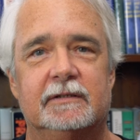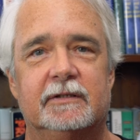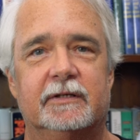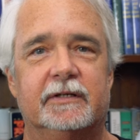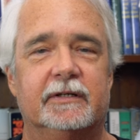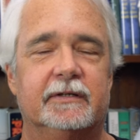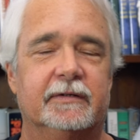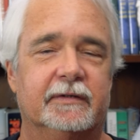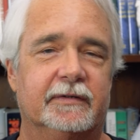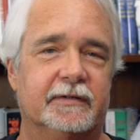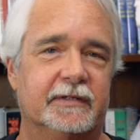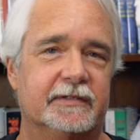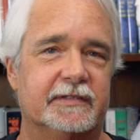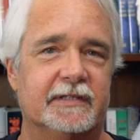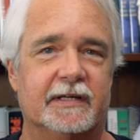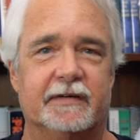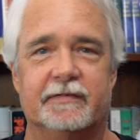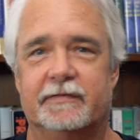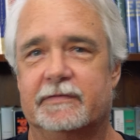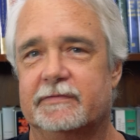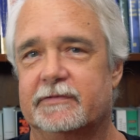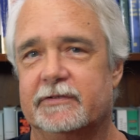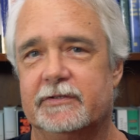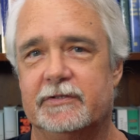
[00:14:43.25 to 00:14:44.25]
Or as
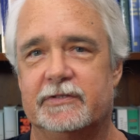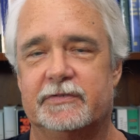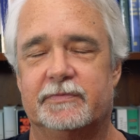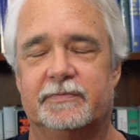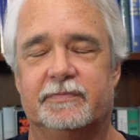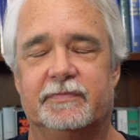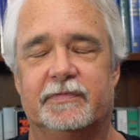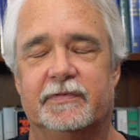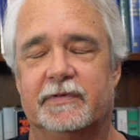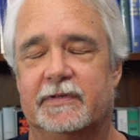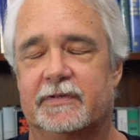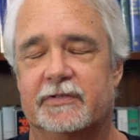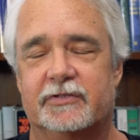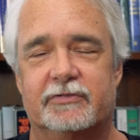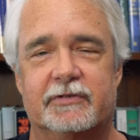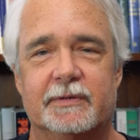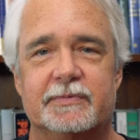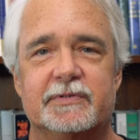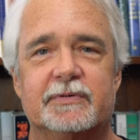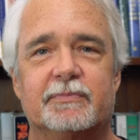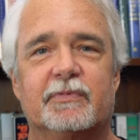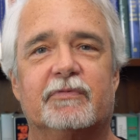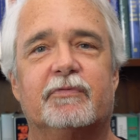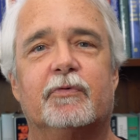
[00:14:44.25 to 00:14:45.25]
I used the
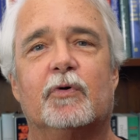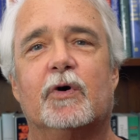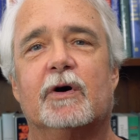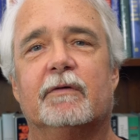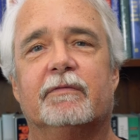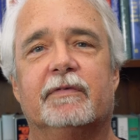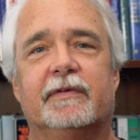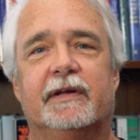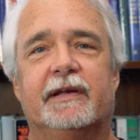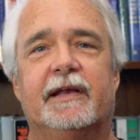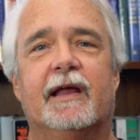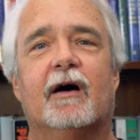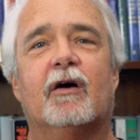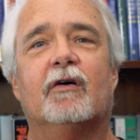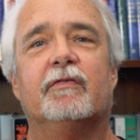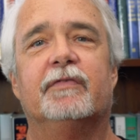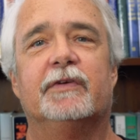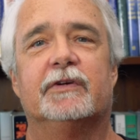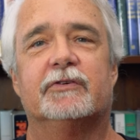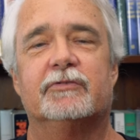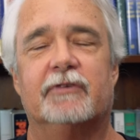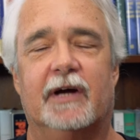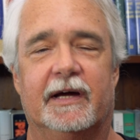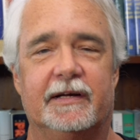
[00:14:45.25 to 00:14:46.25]
description before, an
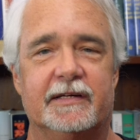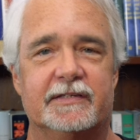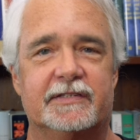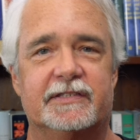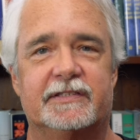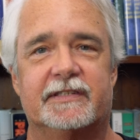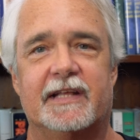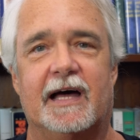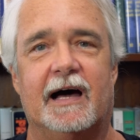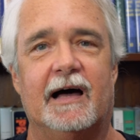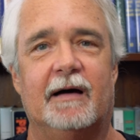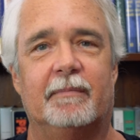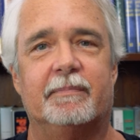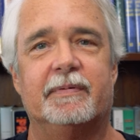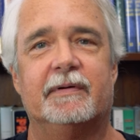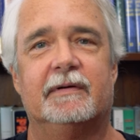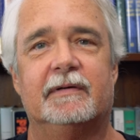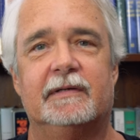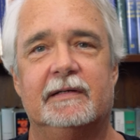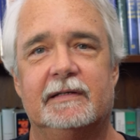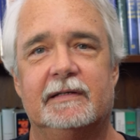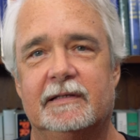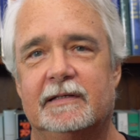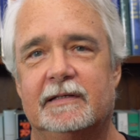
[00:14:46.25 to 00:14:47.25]
elephant trying to stop
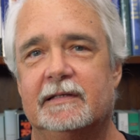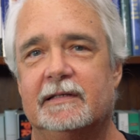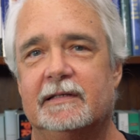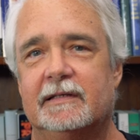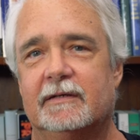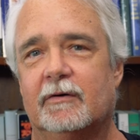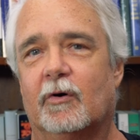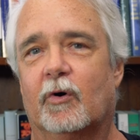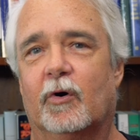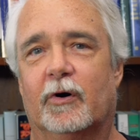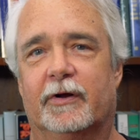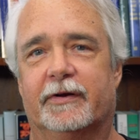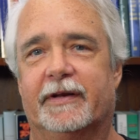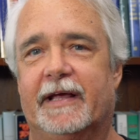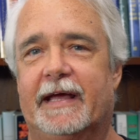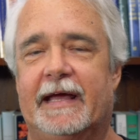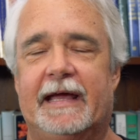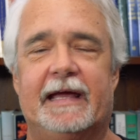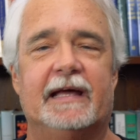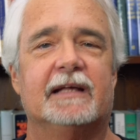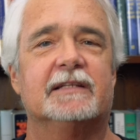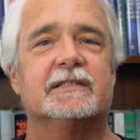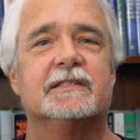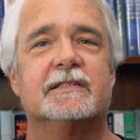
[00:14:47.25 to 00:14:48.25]
on
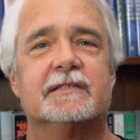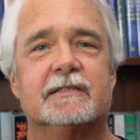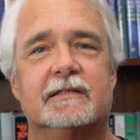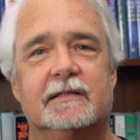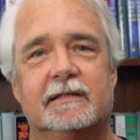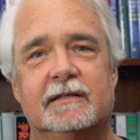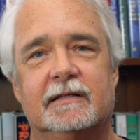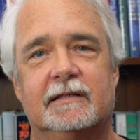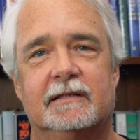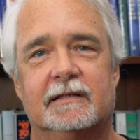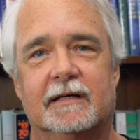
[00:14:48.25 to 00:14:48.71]
ants.